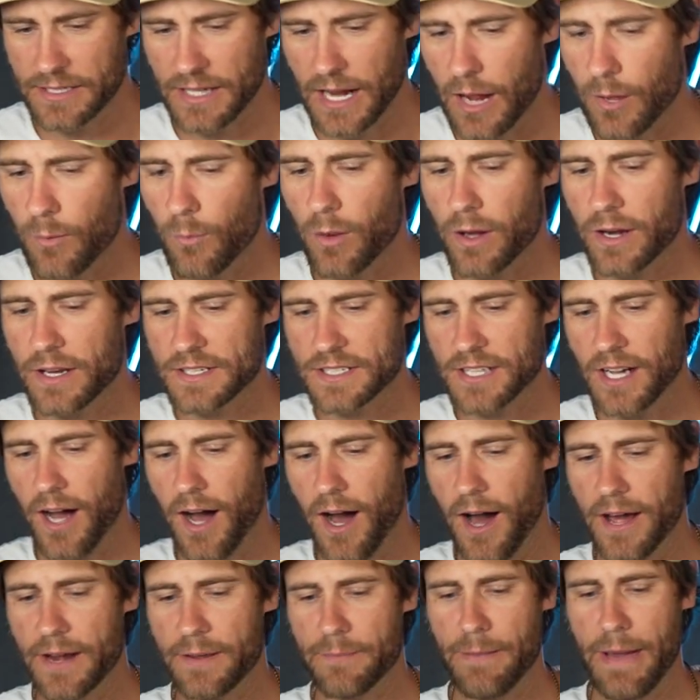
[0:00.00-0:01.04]
I want it to
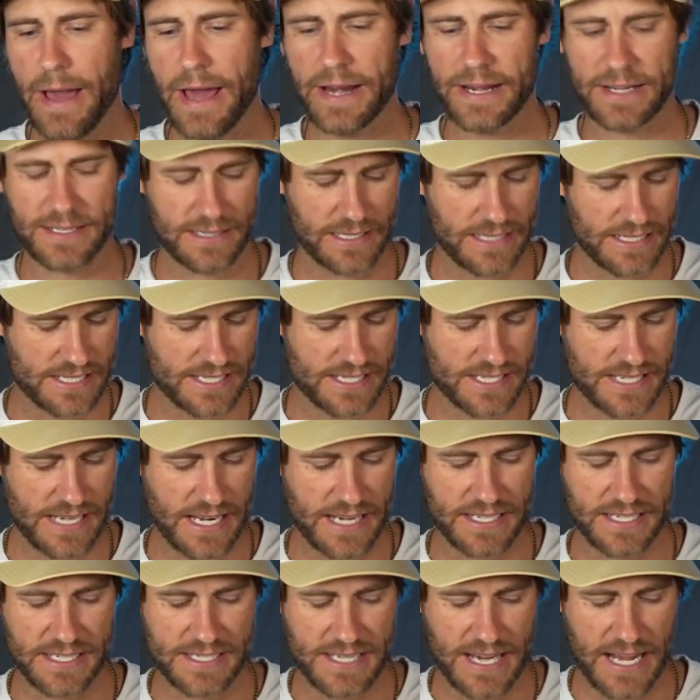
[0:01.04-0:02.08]
automatically
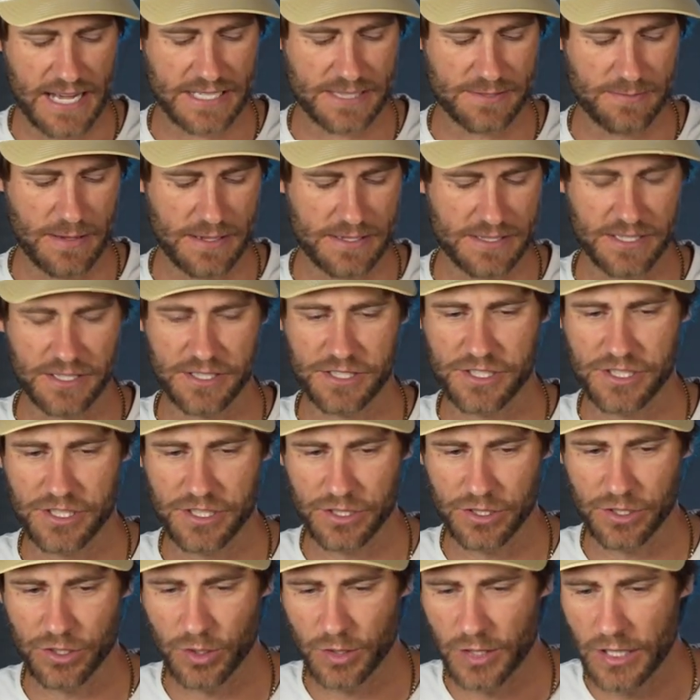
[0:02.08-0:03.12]
send a text message
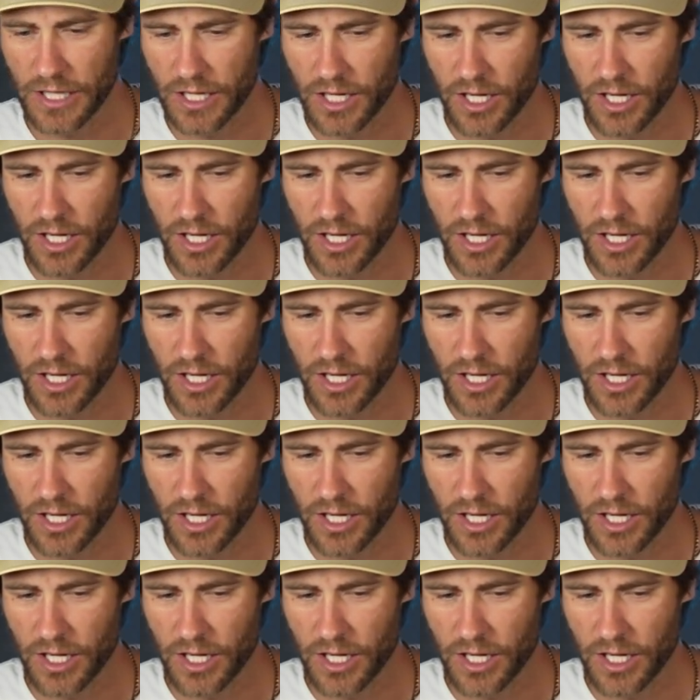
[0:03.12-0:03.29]
to